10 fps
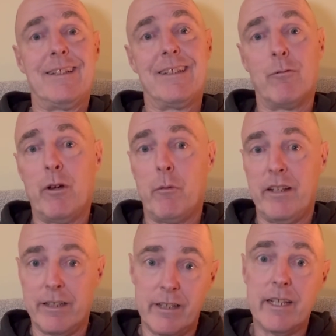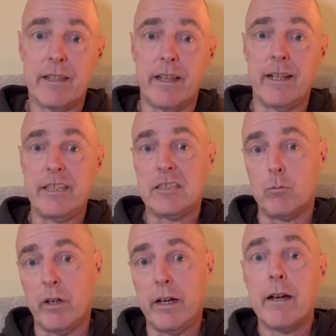when we do get to the election,
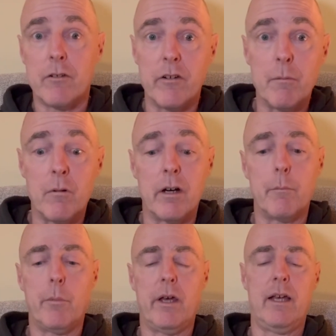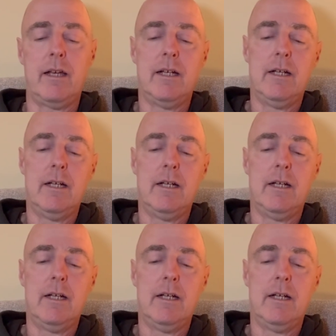whenever it might be,